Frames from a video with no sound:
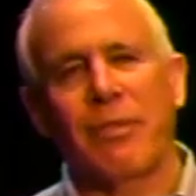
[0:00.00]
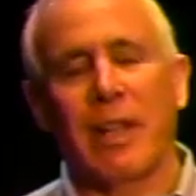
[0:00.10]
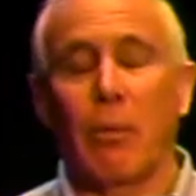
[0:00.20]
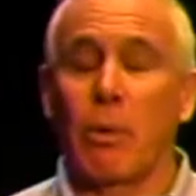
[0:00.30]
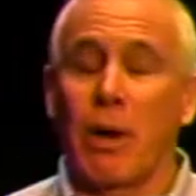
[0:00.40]

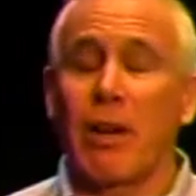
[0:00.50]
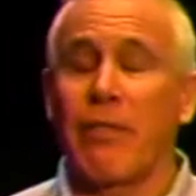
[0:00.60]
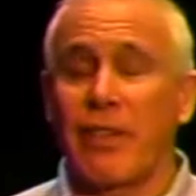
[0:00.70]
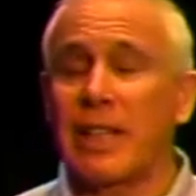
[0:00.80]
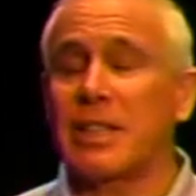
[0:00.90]
Now, we want to
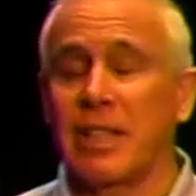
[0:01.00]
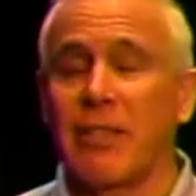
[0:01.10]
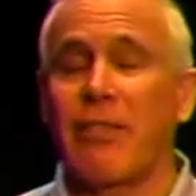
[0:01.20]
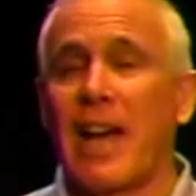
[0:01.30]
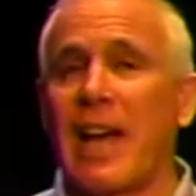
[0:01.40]
fix the
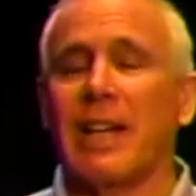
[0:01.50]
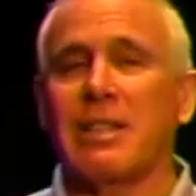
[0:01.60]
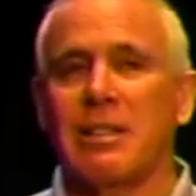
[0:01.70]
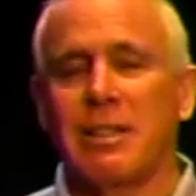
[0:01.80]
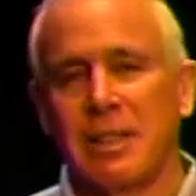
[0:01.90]

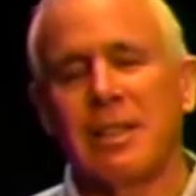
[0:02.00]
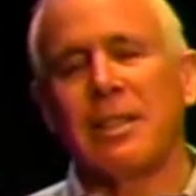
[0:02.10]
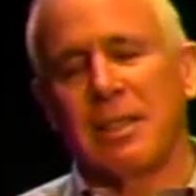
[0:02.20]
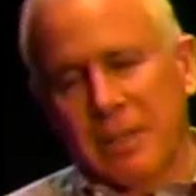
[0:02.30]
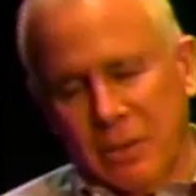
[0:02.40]
effect
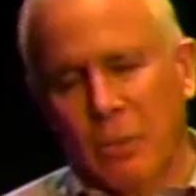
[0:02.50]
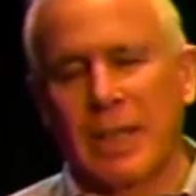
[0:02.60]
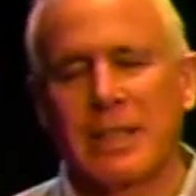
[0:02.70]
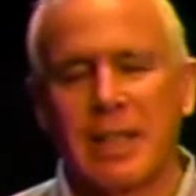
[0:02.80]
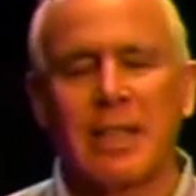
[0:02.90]

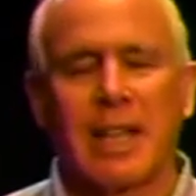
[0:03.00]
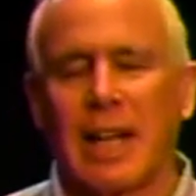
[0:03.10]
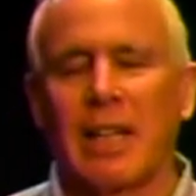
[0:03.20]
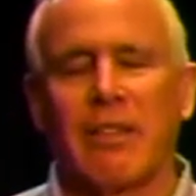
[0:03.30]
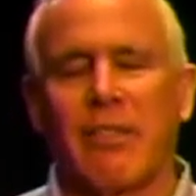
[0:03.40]
when it's
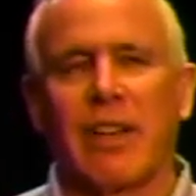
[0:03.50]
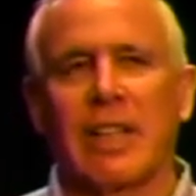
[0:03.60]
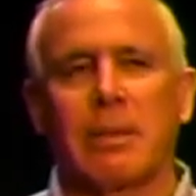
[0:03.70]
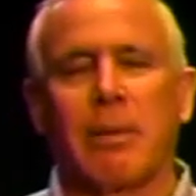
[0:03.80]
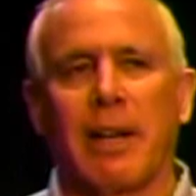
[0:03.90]
indicated to
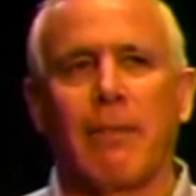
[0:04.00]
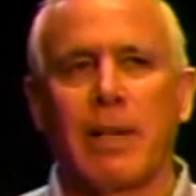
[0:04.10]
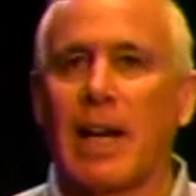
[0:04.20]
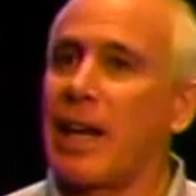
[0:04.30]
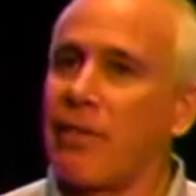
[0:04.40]
fix, but
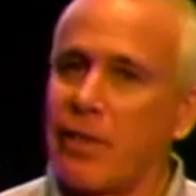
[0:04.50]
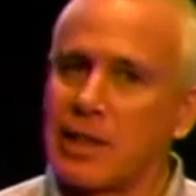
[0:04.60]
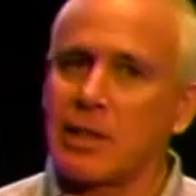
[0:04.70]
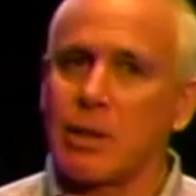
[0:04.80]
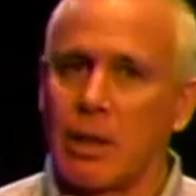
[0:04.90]
we got to
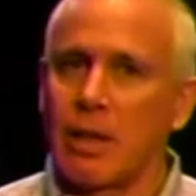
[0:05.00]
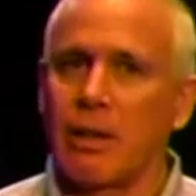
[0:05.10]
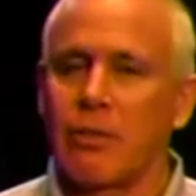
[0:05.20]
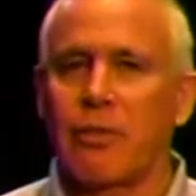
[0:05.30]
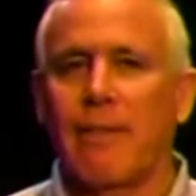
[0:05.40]
fix the
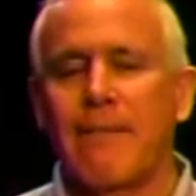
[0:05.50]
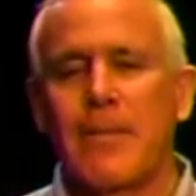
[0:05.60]
cause.